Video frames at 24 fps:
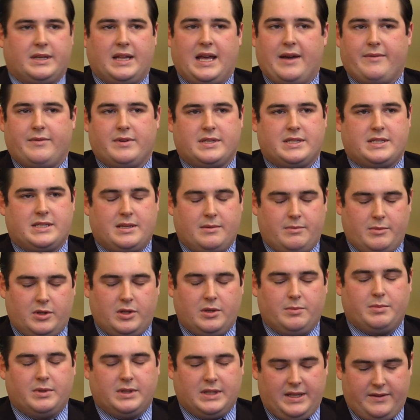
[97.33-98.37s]
that they have a
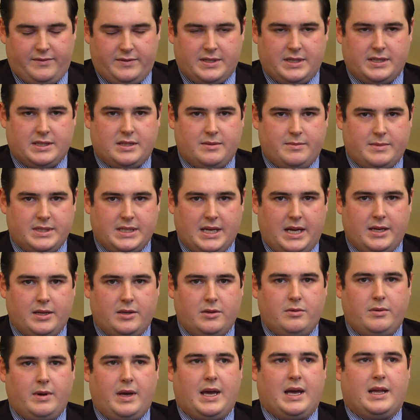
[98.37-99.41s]
similar belief system as I
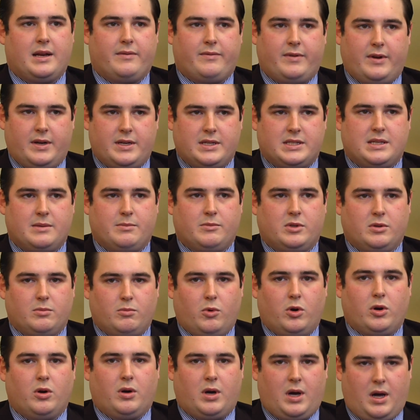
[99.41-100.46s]
do and a very similar
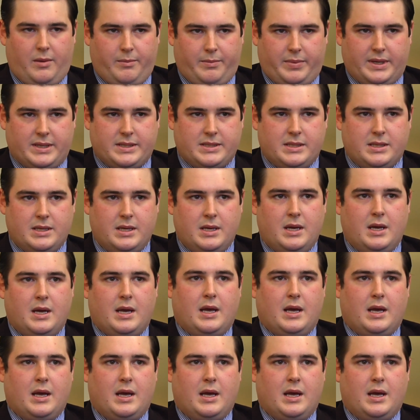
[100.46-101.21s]
moral compass.